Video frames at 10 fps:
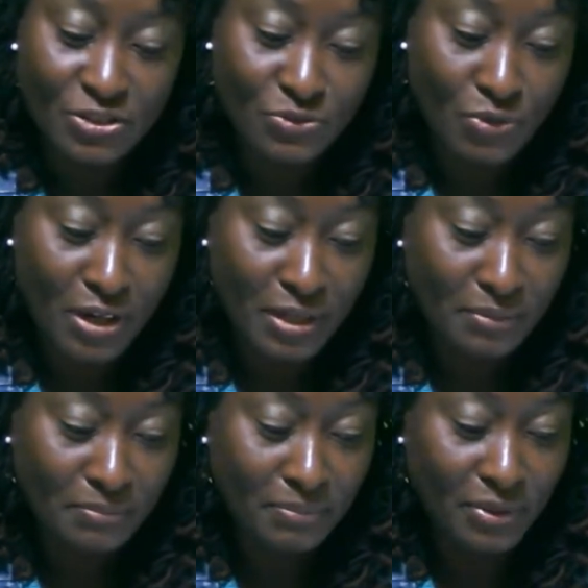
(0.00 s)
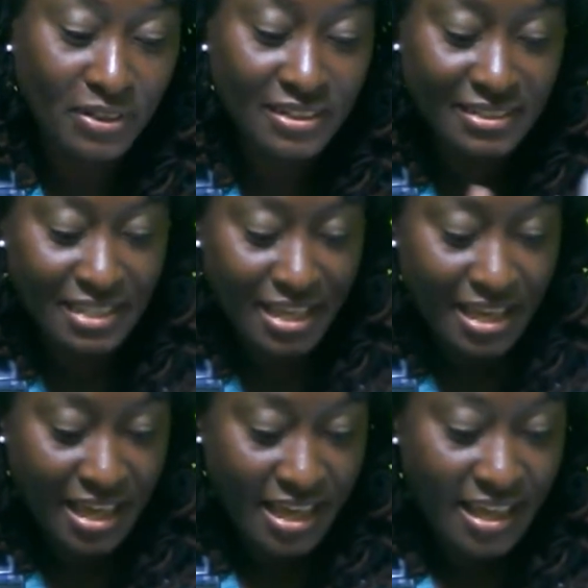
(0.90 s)
drawing books,
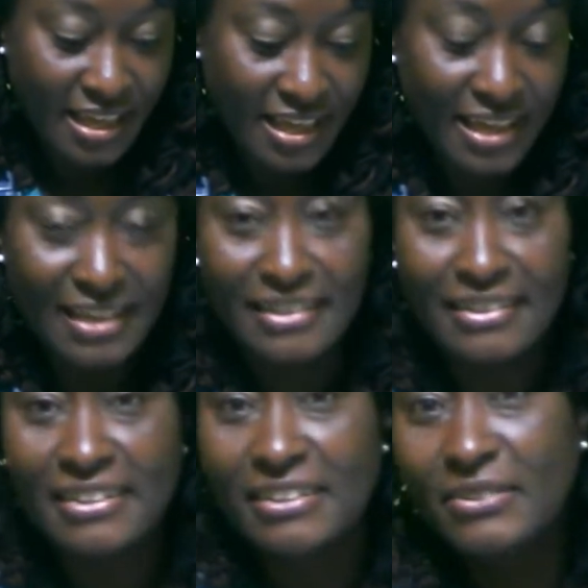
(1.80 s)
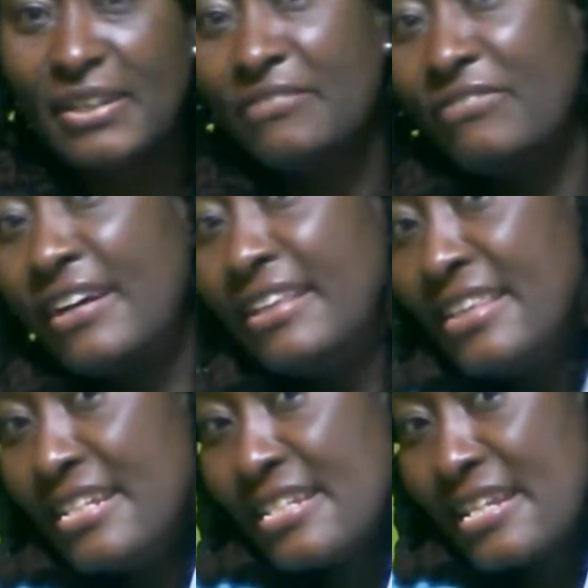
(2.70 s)
and you can find
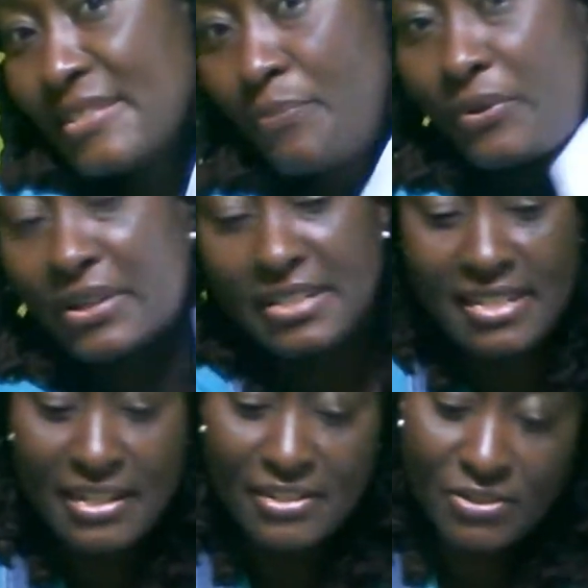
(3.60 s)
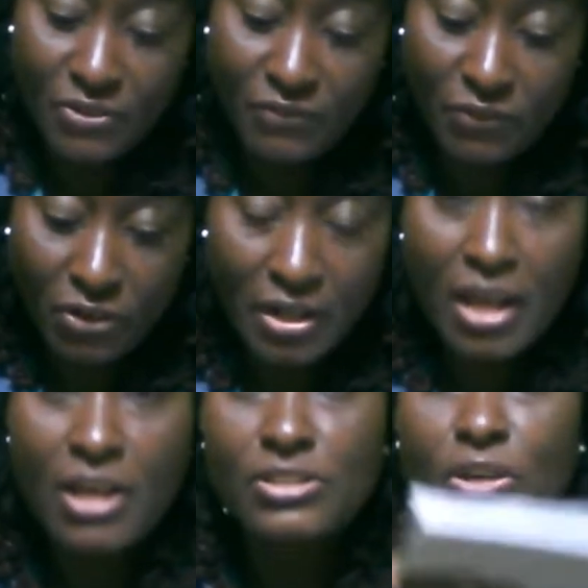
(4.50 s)
these as prints and so forth.
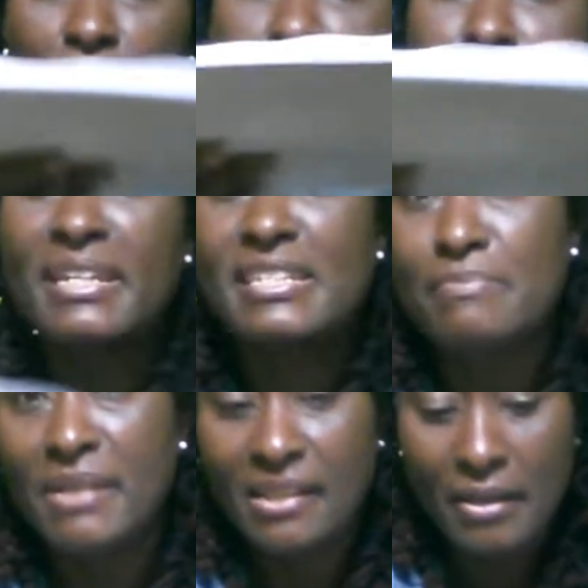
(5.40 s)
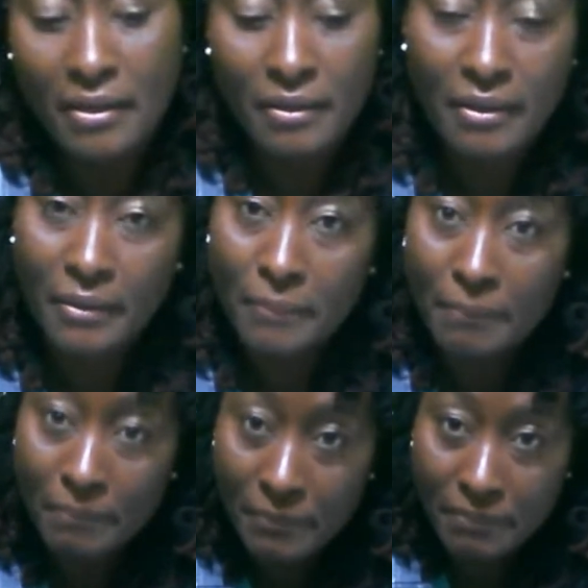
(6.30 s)
So the mixed media
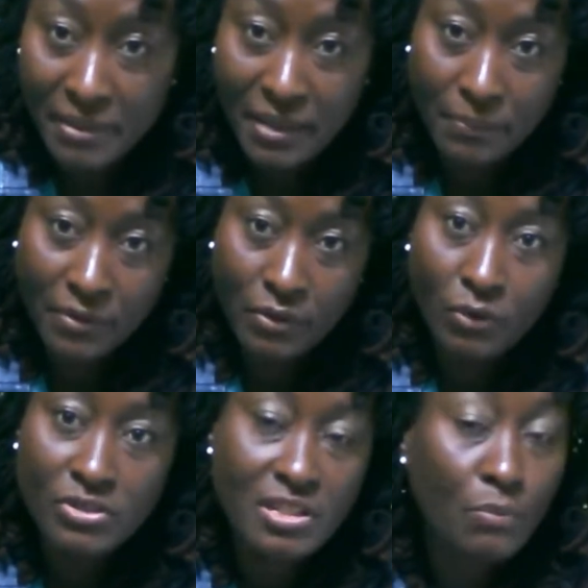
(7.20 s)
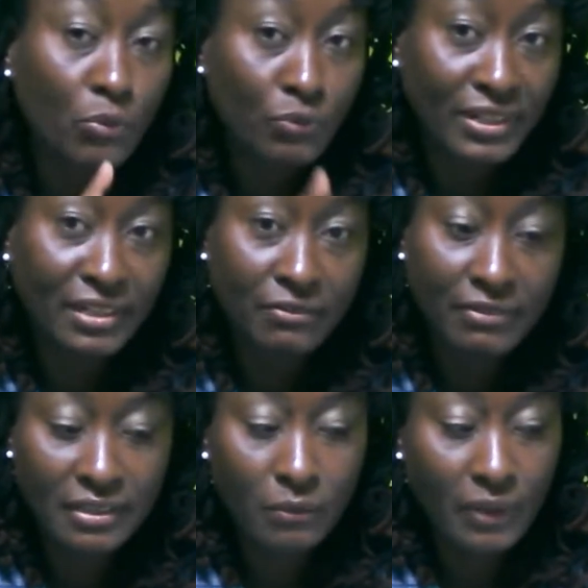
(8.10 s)
paper holds up really,
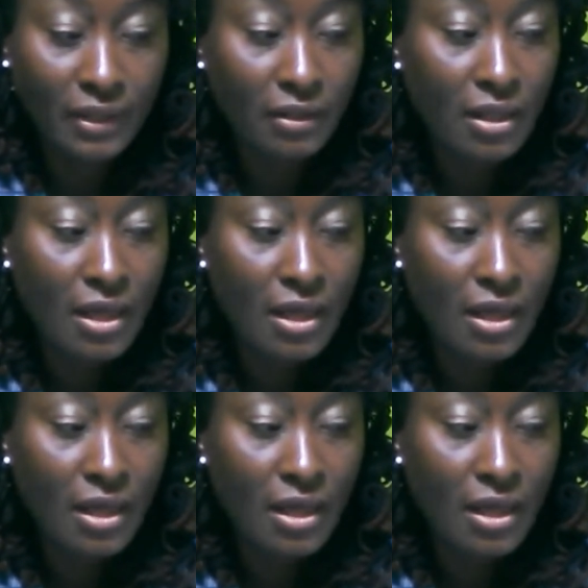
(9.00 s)
really well.